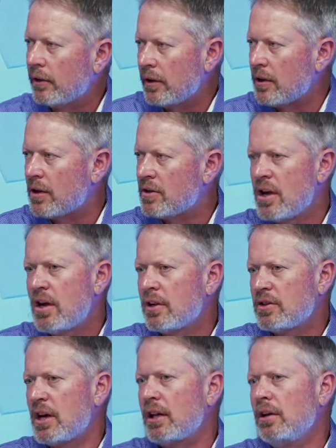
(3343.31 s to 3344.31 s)
Because
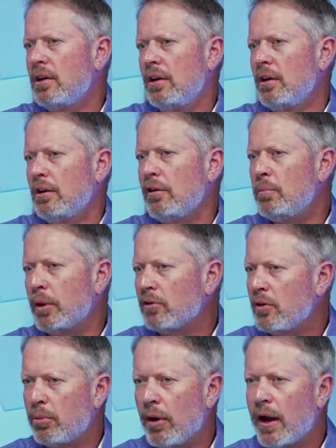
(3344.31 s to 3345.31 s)
again, you've built
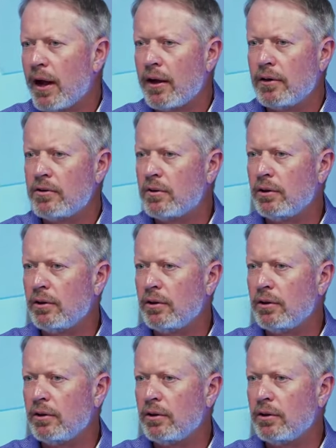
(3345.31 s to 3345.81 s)
a brand,